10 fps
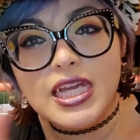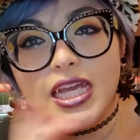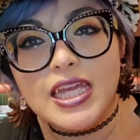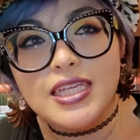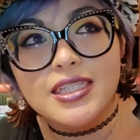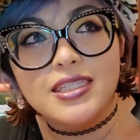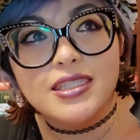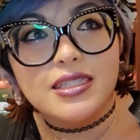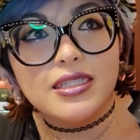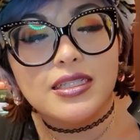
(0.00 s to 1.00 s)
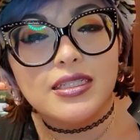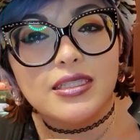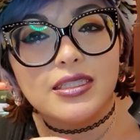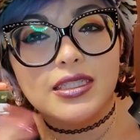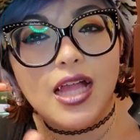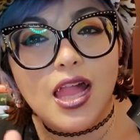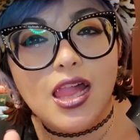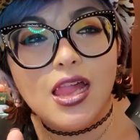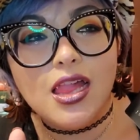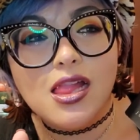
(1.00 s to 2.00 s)
is
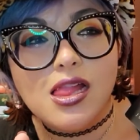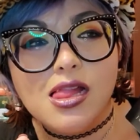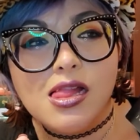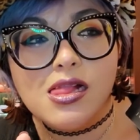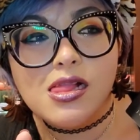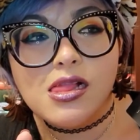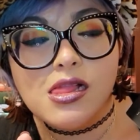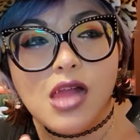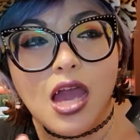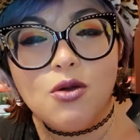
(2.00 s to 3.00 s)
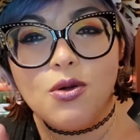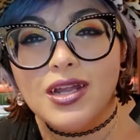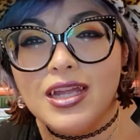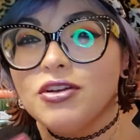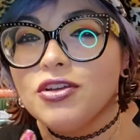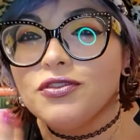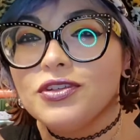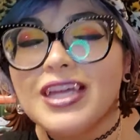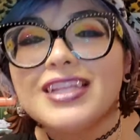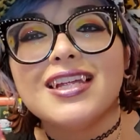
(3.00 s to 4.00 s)
I don't know if
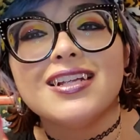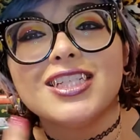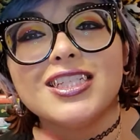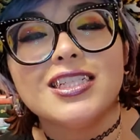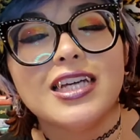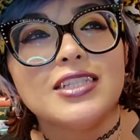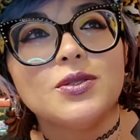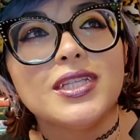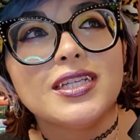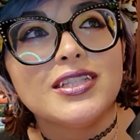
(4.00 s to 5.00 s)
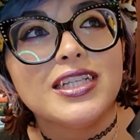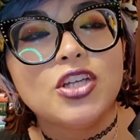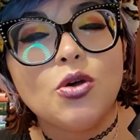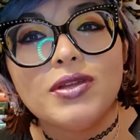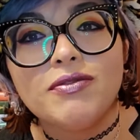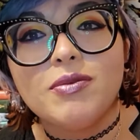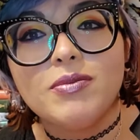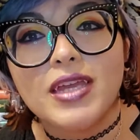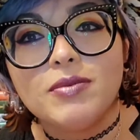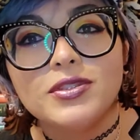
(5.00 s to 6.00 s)
that's one thing that they don't give them
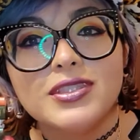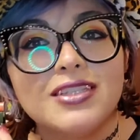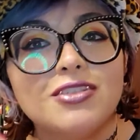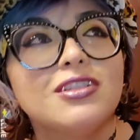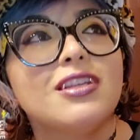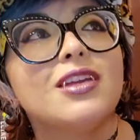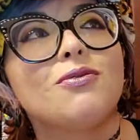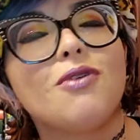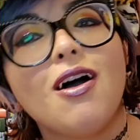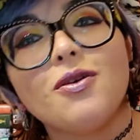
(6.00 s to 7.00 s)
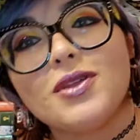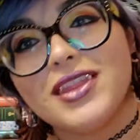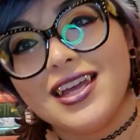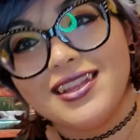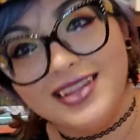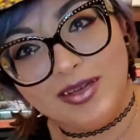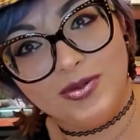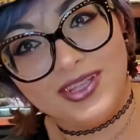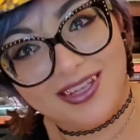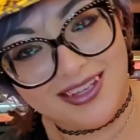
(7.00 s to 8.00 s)
labels. Like, there's nothing wrong with like
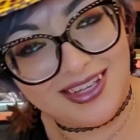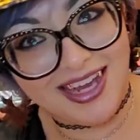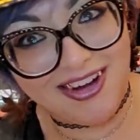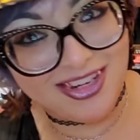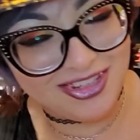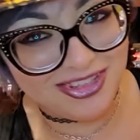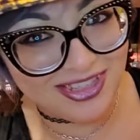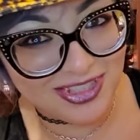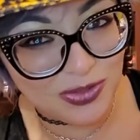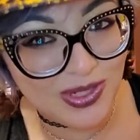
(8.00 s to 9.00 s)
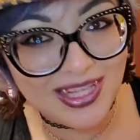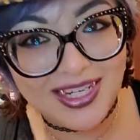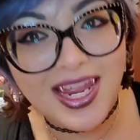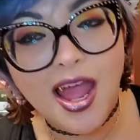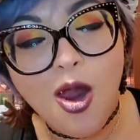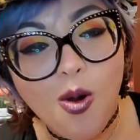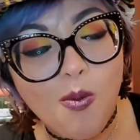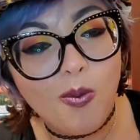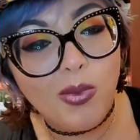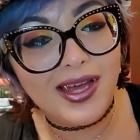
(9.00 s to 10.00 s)
labeling a character sexuality,
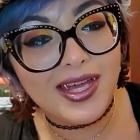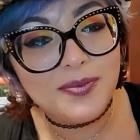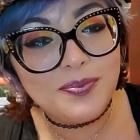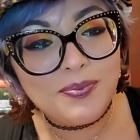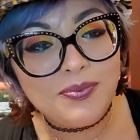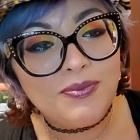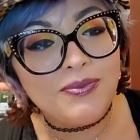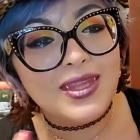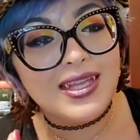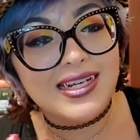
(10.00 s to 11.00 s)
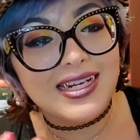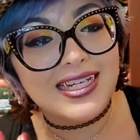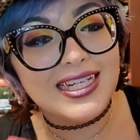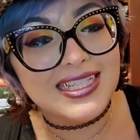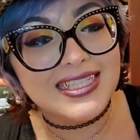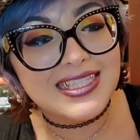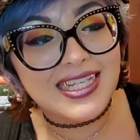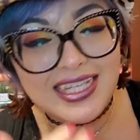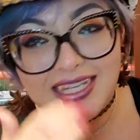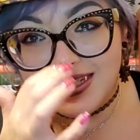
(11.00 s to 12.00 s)
but it's
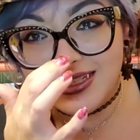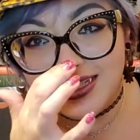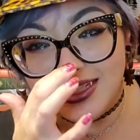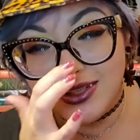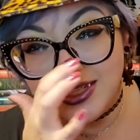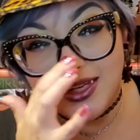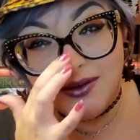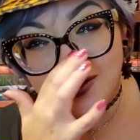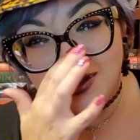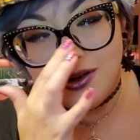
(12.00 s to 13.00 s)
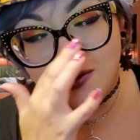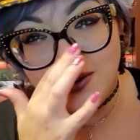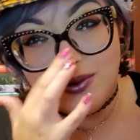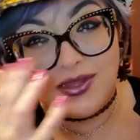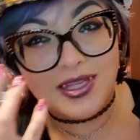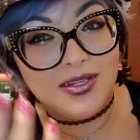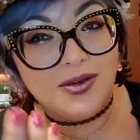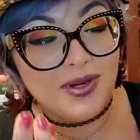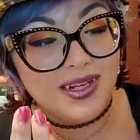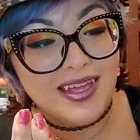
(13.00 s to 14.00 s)
like, you know, I get where they're going, where they don't
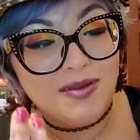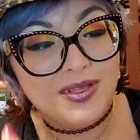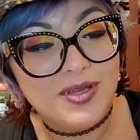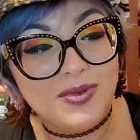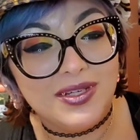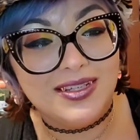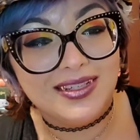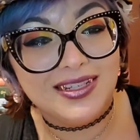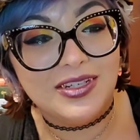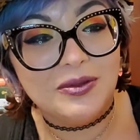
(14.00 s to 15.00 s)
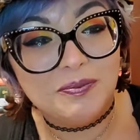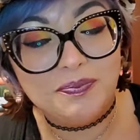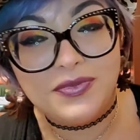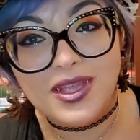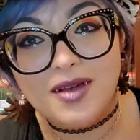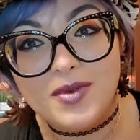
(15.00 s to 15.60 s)
want to label it, but, you know, come